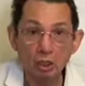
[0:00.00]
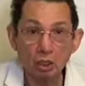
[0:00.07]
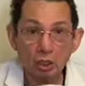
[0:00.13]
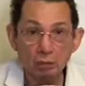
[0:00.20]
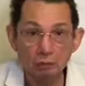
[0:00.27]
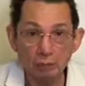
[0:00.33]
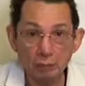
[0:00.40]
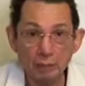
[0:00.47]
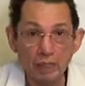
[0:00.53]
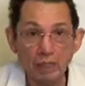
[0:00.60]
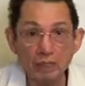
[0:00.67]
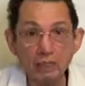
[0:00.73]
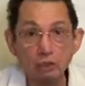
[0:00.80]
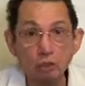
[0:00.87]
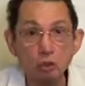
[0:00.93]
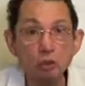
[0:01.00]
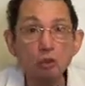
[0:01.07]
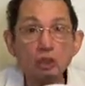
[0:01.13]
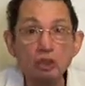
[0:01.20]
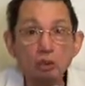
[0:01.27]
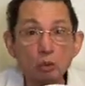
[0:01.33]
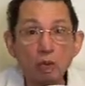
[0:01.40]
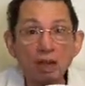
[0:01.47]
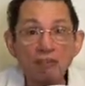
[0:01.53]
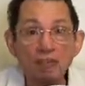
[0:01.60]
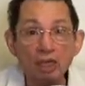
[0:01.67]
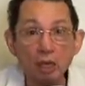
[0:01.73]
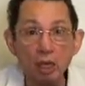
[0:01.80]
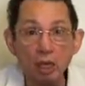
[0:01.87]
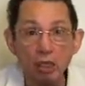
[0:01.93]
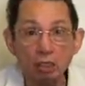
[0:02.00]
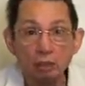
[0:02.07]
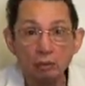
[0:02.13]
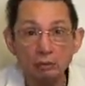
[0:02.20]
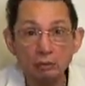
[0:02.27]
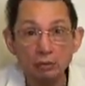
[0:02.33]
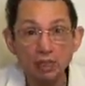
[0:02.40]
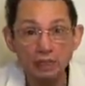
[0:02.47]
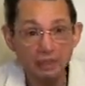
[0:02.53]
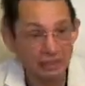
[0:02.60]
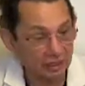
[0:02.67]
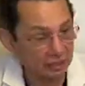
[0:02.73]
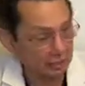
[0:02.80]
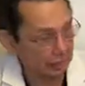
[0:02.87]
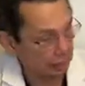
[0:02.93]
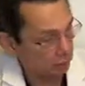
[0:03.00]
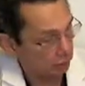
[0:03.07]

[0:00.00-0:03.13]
of the patient, so you need to have a clock like this